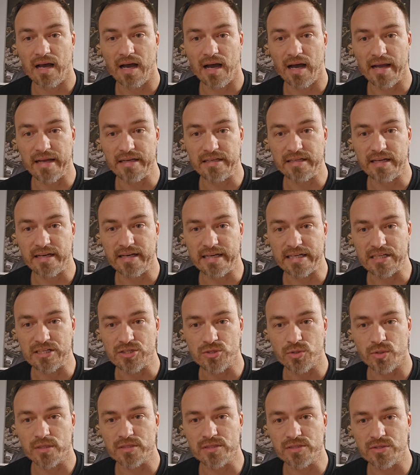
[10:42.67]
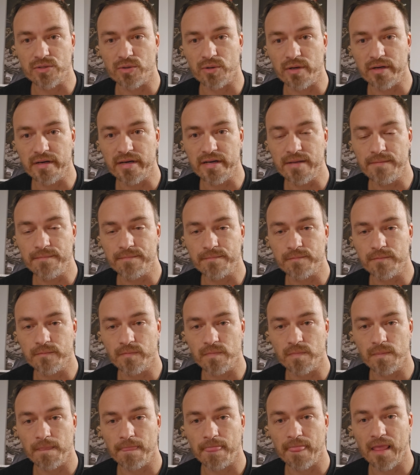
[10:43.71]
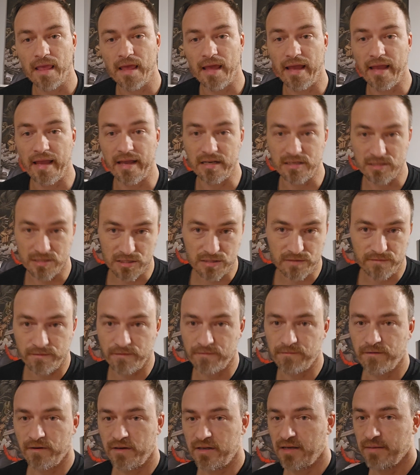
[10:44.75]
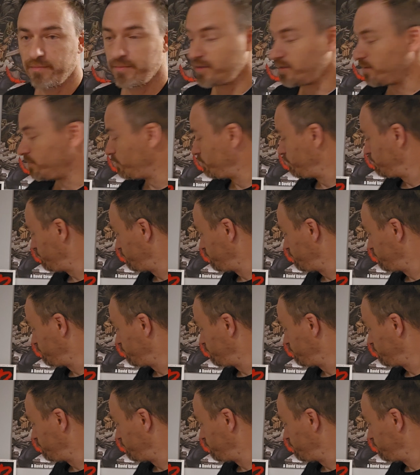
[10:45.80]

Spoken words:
I did a short story, and just for fun, I'm going to